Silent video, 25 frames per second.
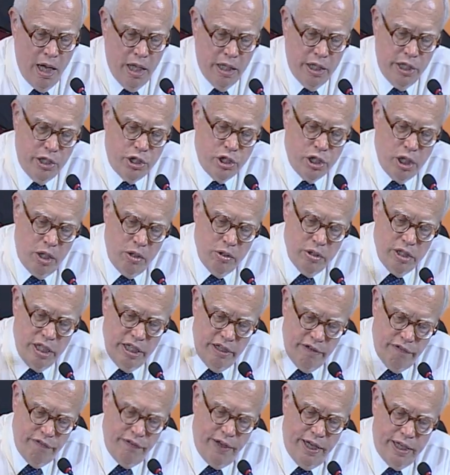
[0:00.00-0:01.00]
that shows
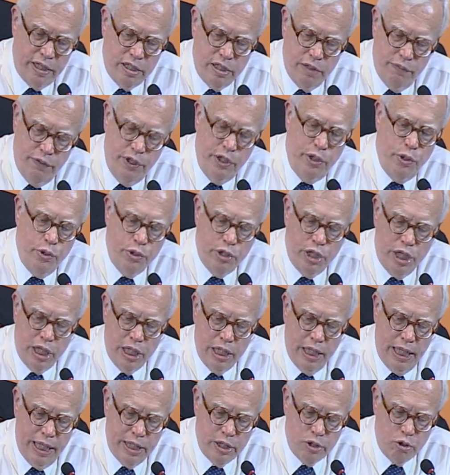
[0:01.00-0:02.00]
the effects of reducing
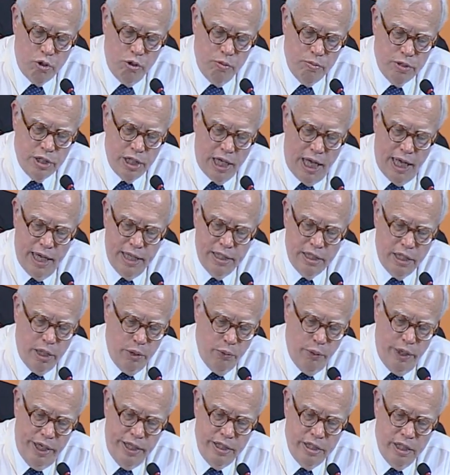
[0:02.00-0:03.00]
classroom size on
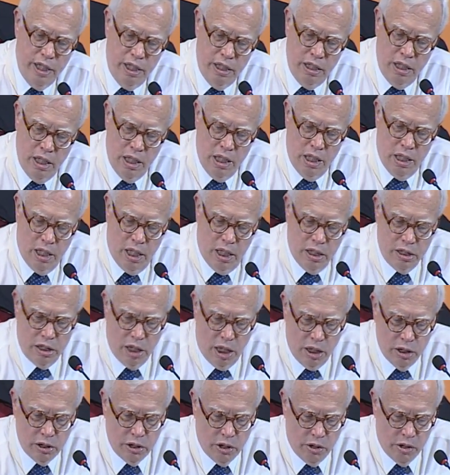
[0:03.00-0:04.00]
raising
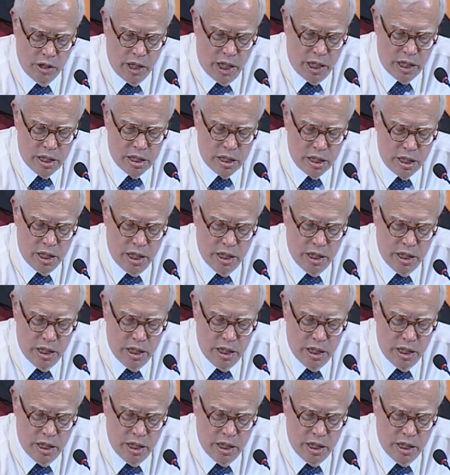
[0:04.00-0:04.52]
adult earnings,